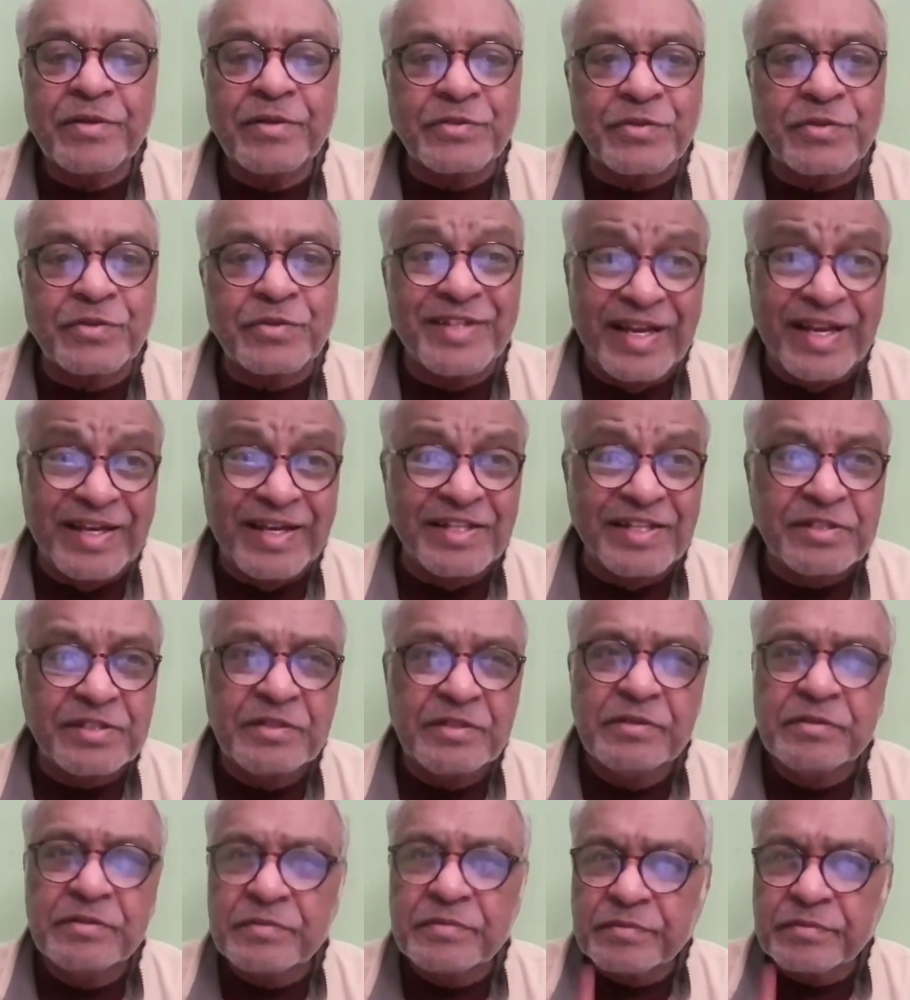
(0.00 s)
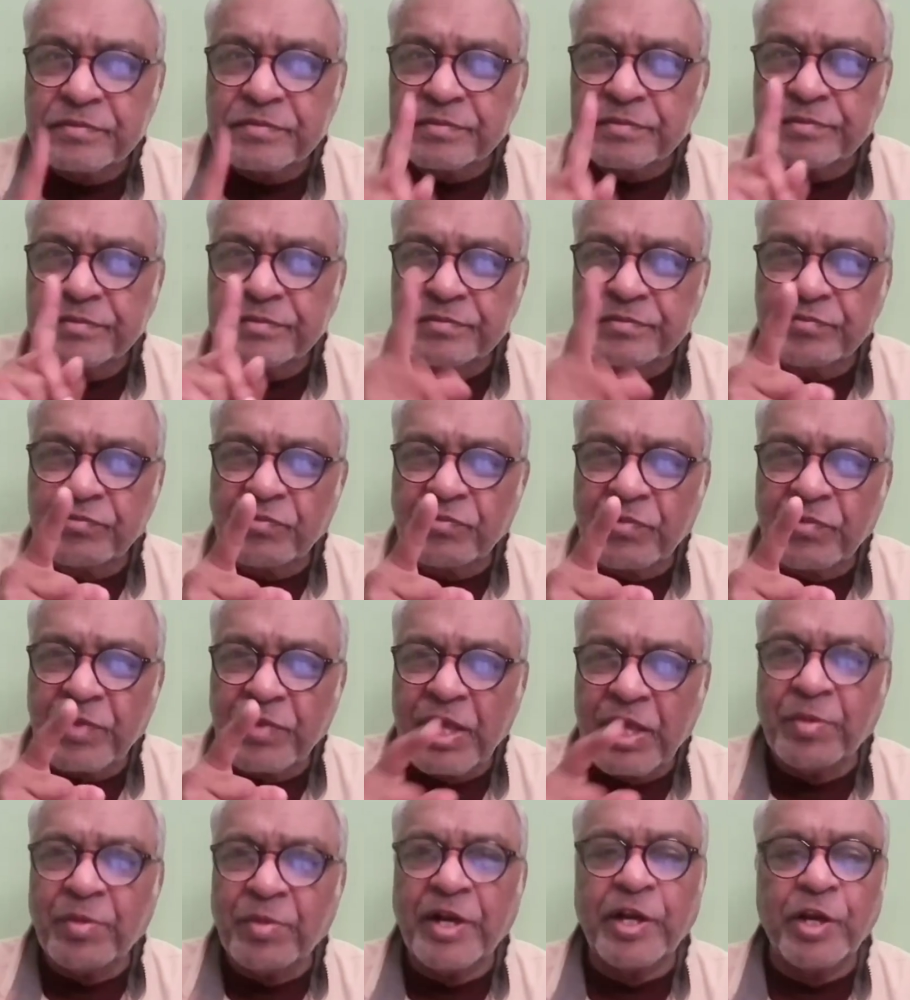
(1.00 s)
So that is
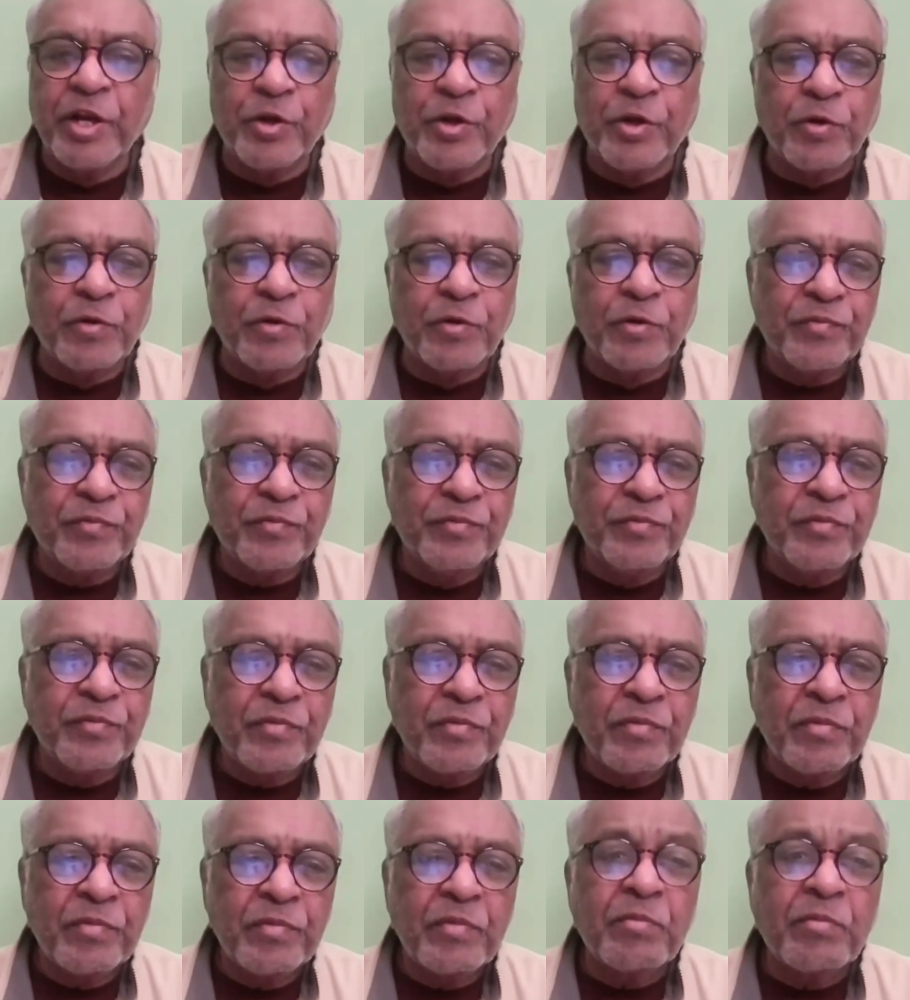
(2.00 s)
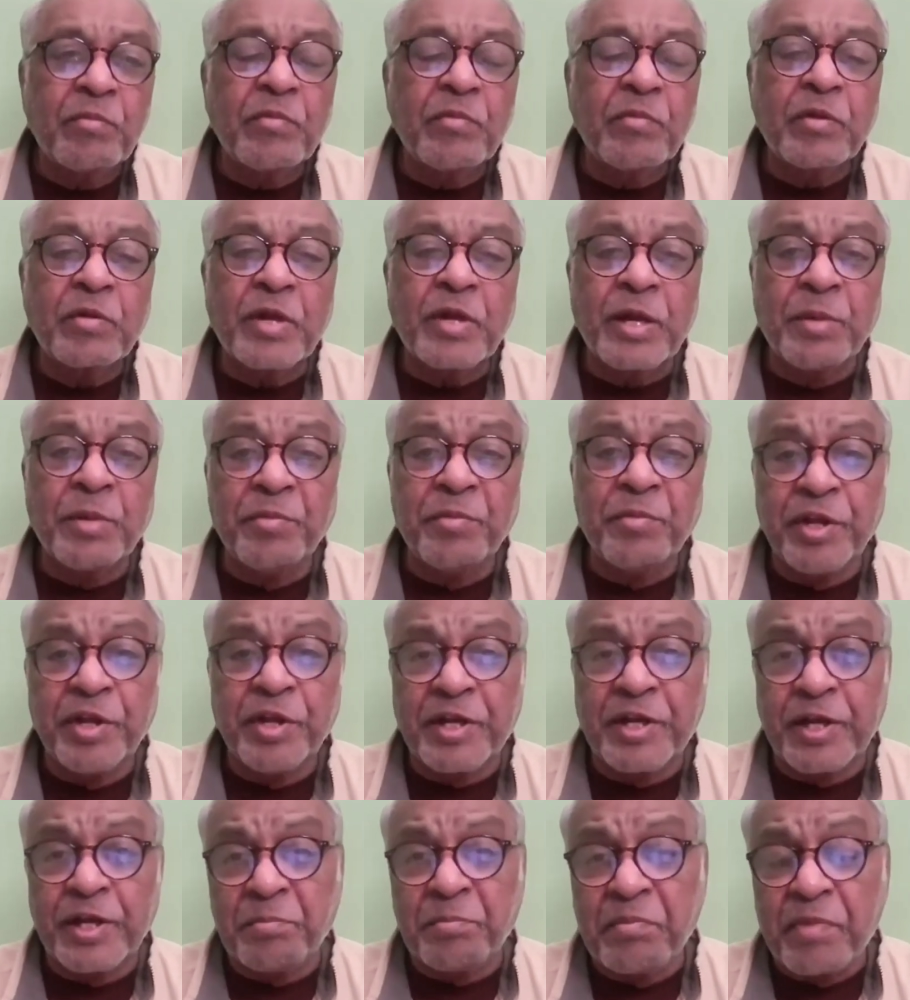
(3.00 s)
ability to
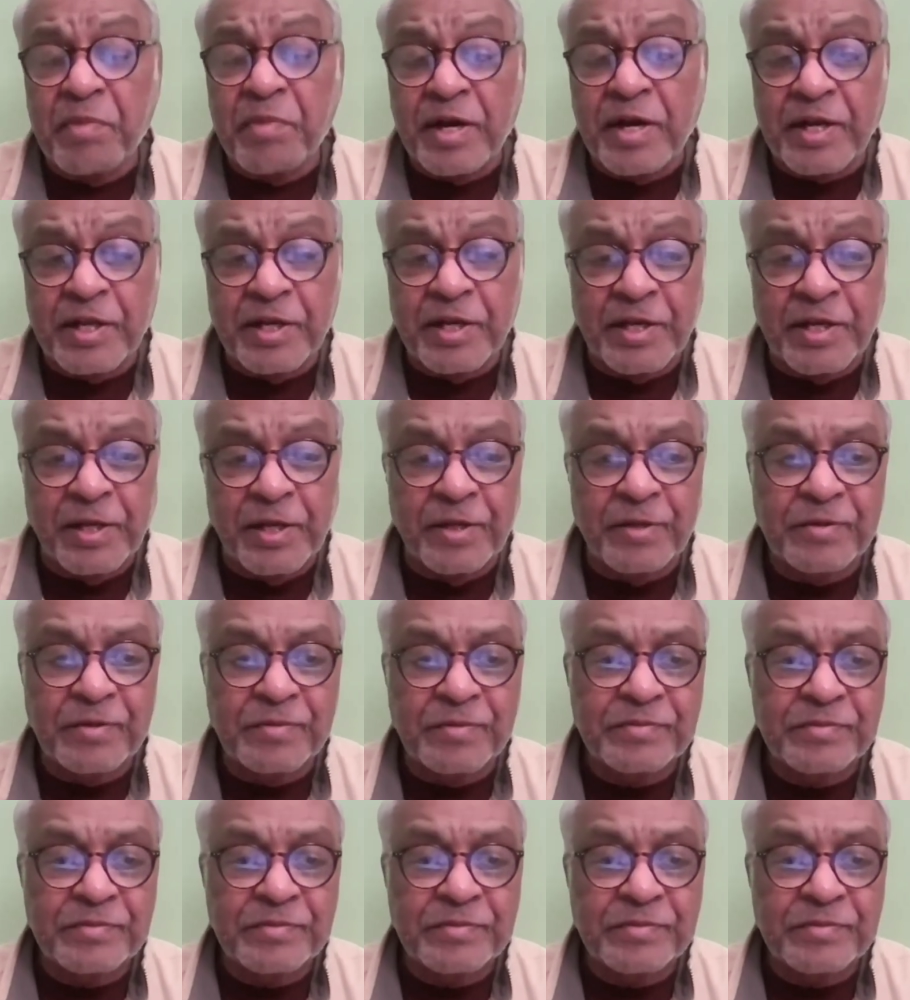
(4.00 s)
communicate, marketing.